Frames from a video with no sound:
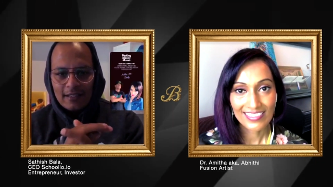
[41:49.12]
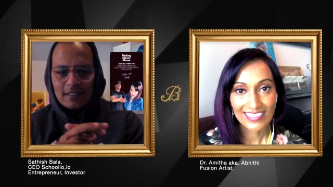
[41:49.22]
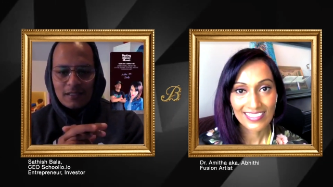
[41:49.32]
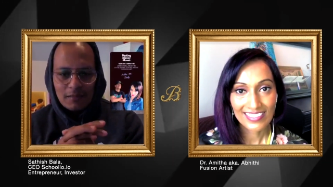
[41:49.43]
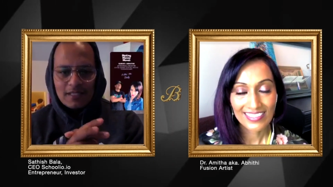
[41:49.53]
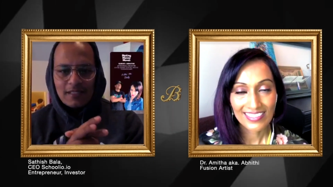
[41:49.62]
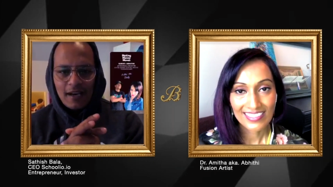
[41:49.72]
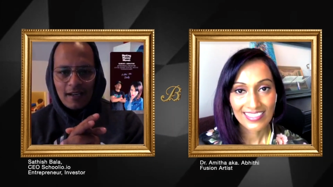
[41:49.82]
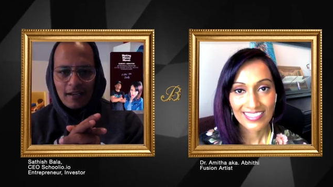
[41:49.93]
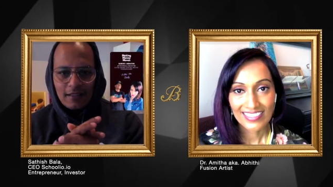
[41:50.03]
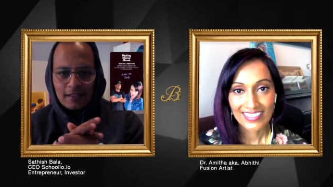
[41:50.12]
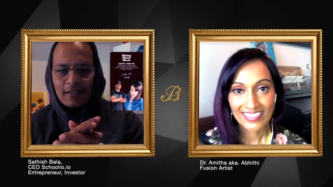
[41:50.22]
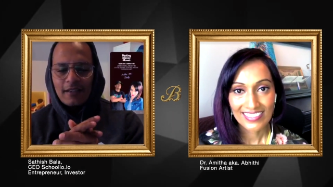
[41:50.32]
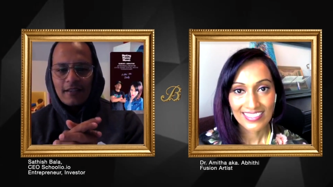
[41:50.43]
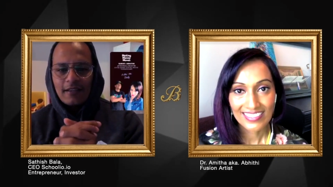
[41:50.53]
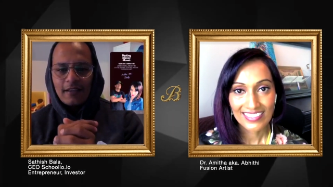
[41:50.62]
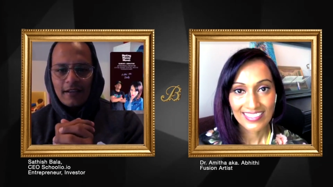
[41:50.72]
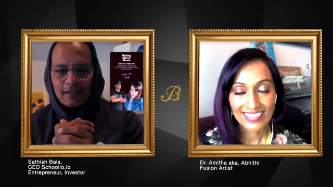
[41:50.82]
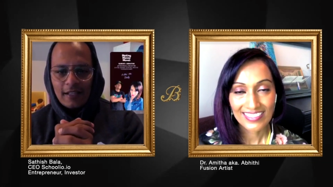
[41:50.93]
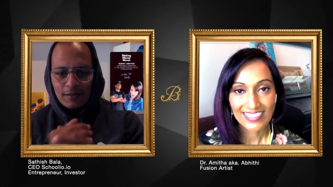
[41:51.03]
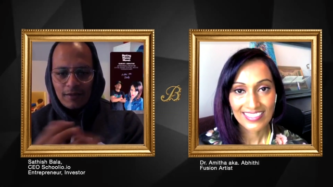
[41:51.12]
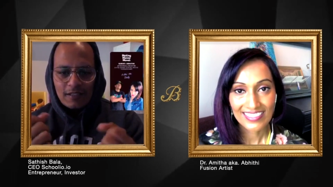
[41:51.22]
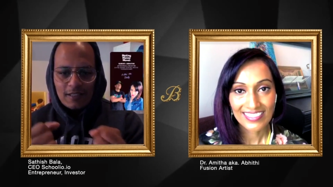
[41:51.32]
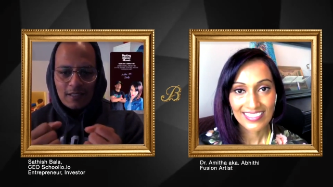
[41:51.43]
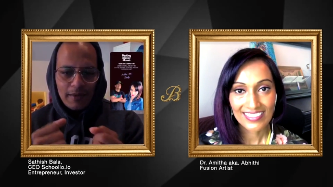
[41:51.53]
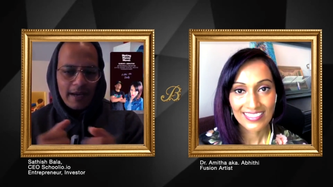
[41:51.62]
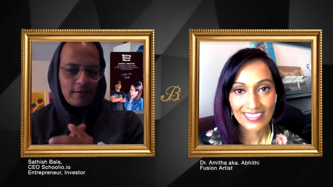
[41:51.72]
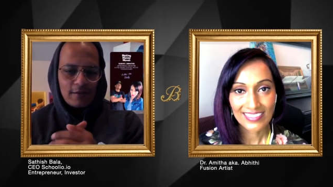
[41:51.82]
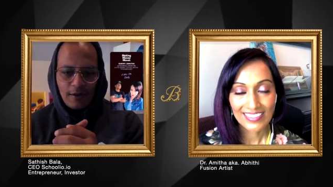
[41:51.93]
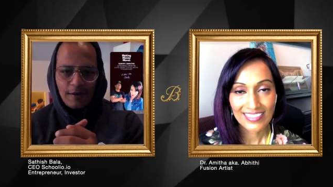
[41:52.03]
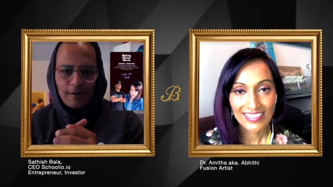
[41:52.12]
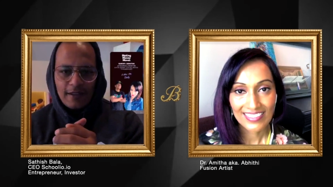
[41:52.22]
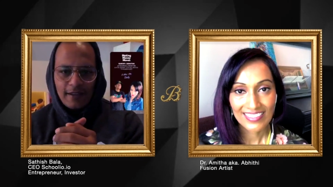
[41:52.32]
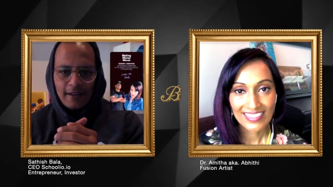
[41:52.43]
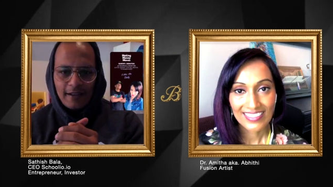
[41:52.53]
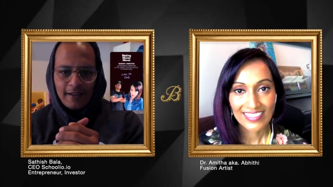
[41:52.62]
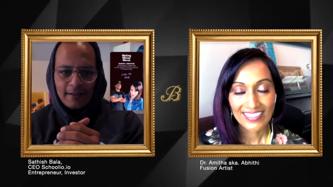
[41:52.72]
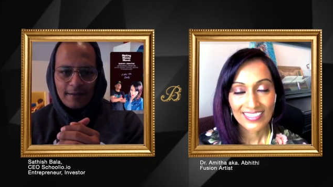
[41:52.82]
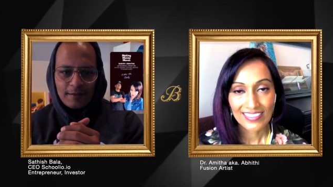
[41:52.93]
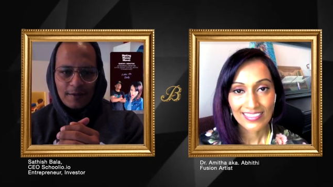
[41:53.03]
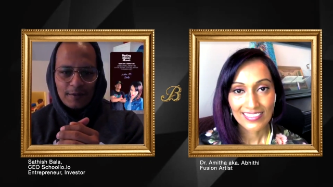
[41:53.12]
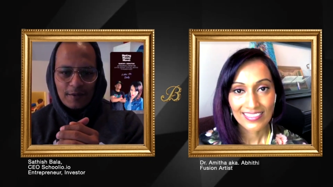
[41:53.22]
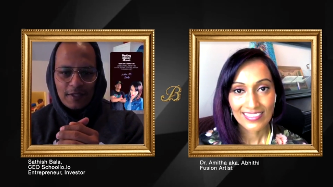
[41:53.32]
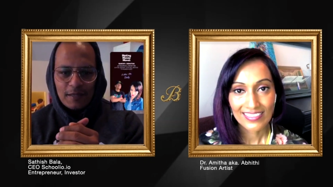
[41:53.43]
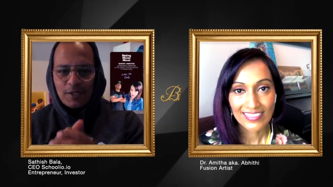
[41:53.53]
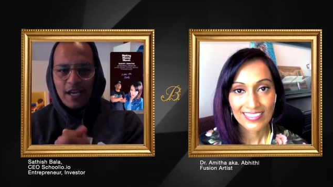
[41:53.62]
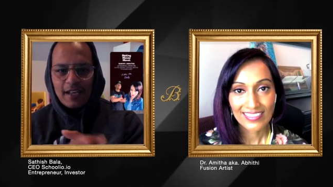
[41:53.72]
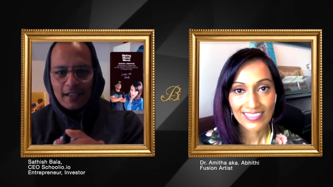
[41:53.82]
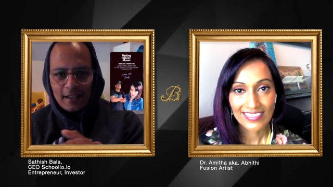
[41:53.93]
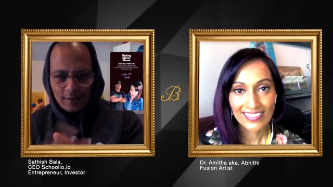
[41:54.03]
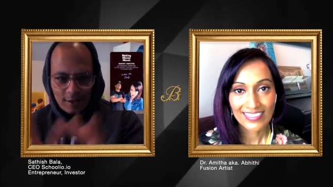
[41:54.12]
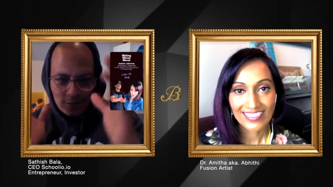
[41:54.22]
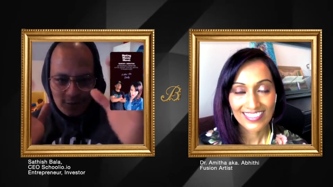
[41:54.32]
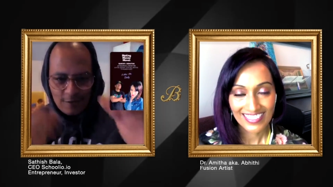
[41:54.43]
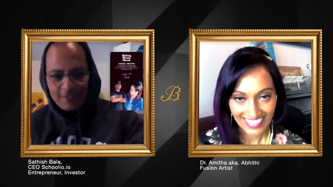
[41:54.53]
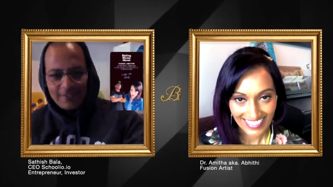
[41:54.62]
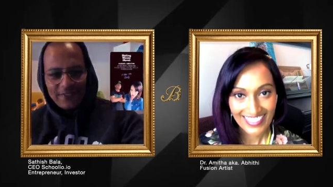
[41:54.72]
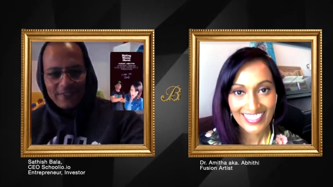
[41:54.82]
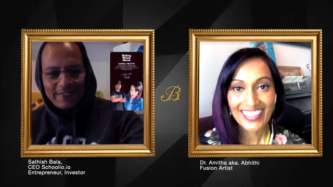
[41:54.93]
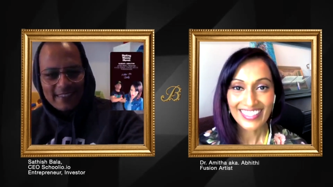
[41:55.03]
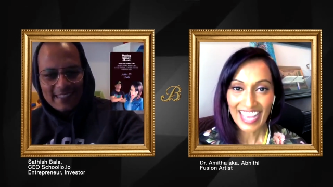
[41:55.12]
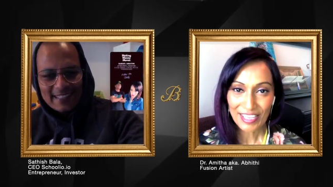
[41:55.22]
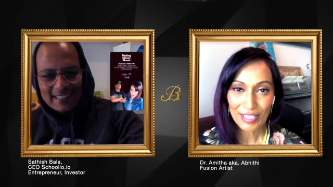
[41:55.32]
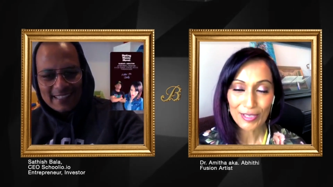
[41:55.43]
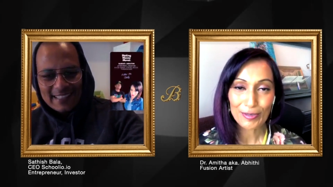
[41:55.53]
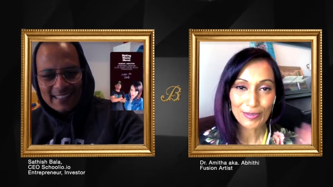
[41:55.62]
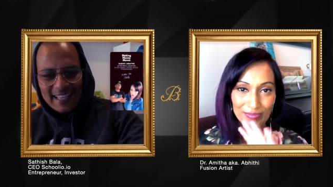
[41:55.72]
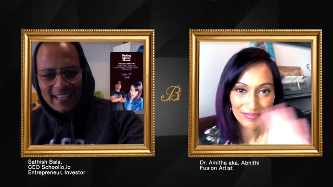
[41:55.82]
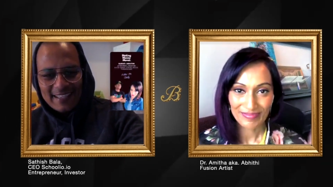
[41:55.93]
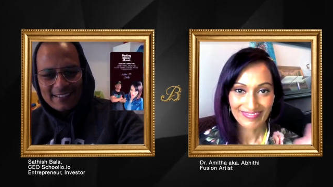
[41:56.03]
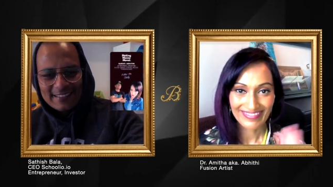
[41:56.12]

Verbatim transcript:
Speaker 1: to be said. And I think uh, that's what this is about. So uh, we'll we'll keep chatting. I'll see you soon.
Speaker 2: Thank you.
Speaker 1: Thank you.